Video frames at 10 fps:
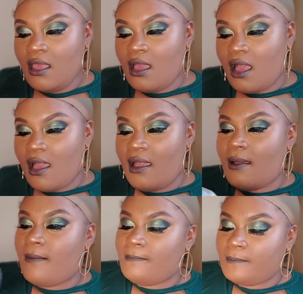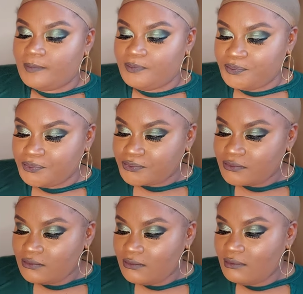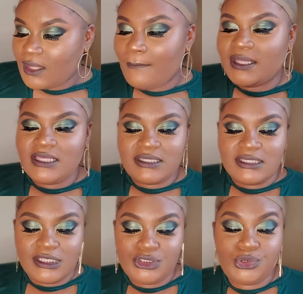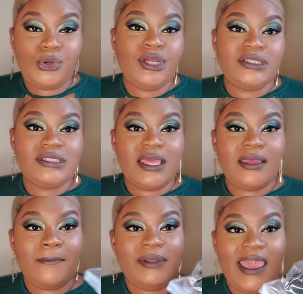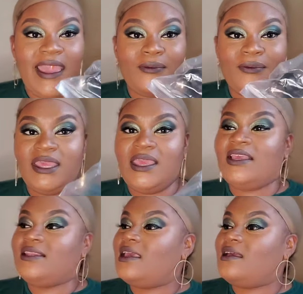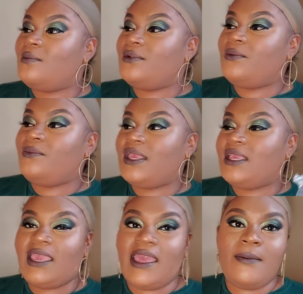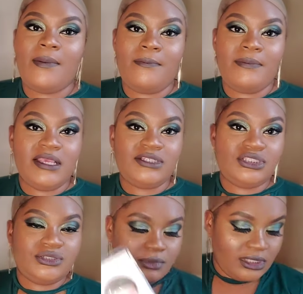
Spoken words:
But this is a short black wig. It did come with a wig cap, a mesh wig